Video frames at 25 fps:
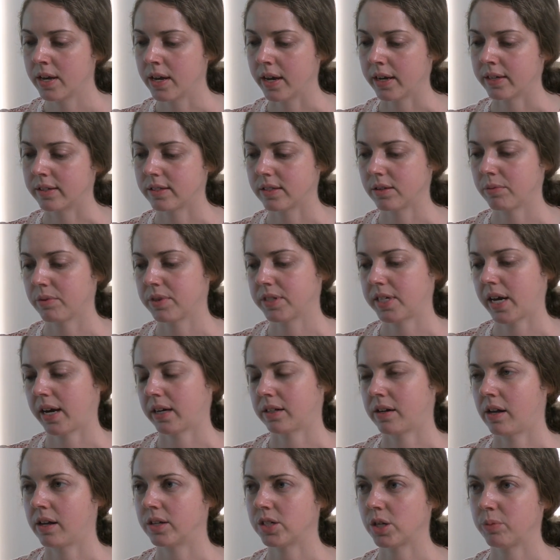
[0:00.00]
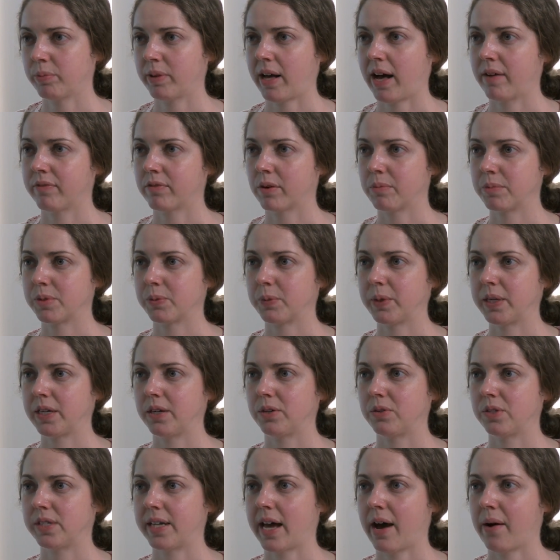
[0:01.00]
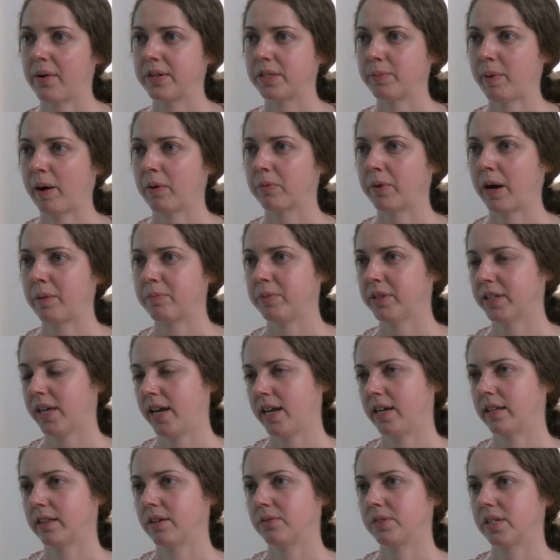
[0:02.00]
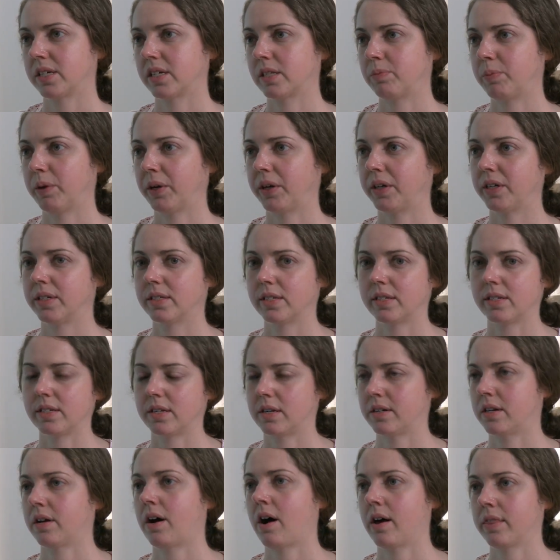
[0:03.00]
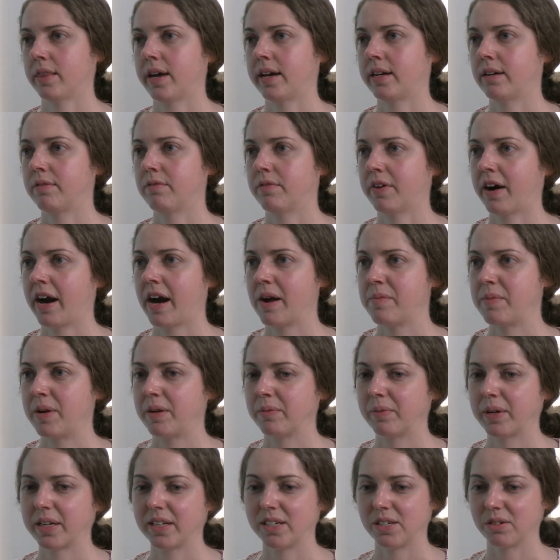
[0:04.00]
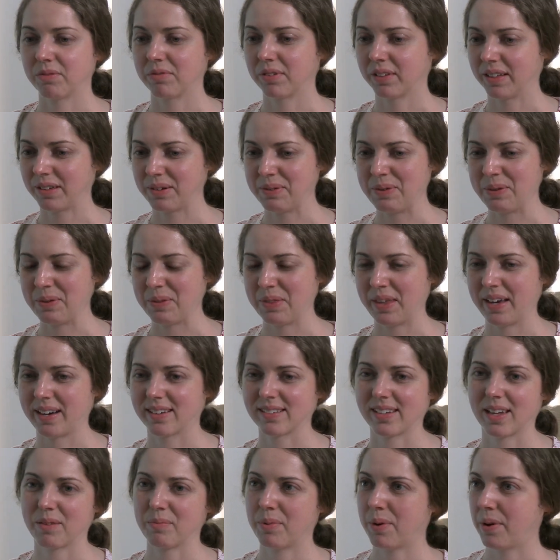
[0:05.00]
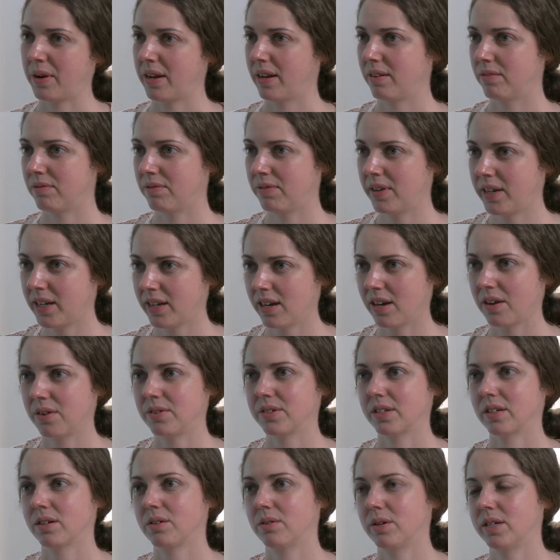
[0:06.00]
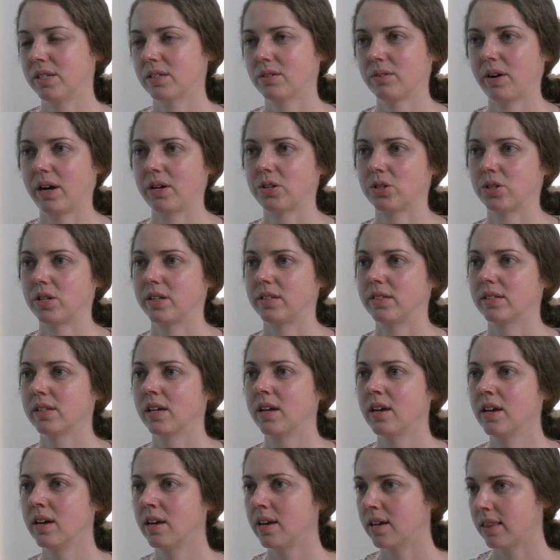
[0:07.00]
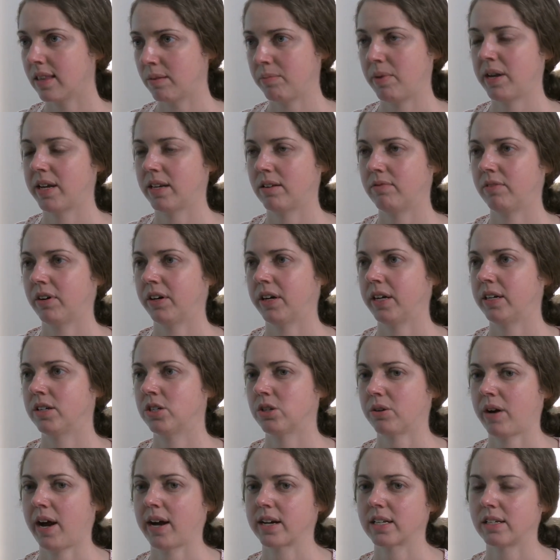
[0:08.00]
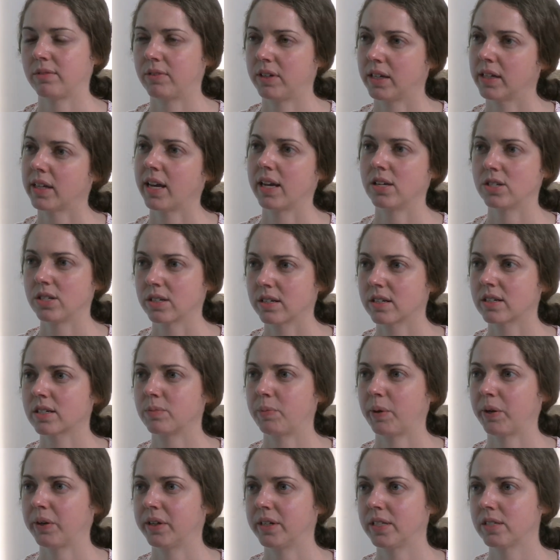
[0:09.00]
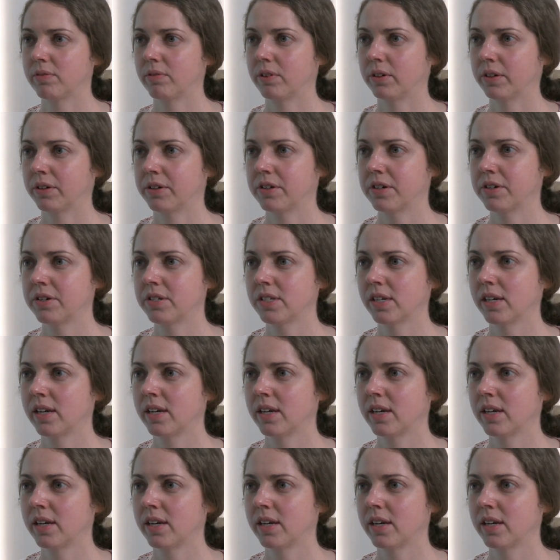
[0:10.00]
And so with technology platforms we use now, it's about replicating those experiences in an online environment. We can do really cool things like put in videos and quiz questions that make it a very interactive and engaging experience for learners.